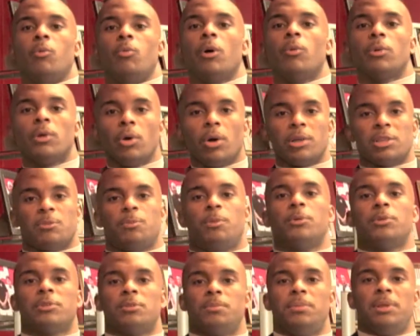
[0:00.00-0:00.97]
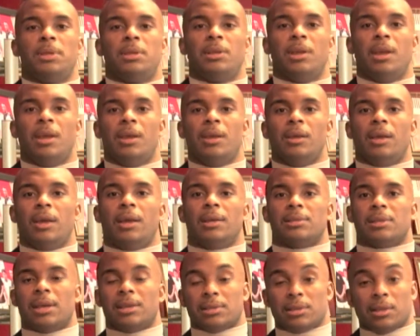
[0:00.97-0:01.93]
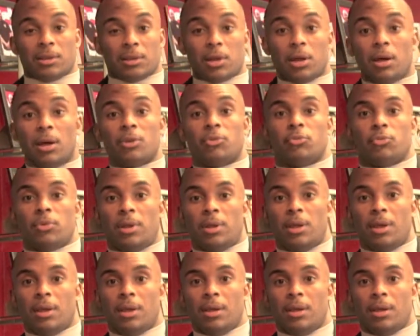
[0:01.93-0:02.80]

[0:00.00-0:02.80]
what we are supposed to be as a country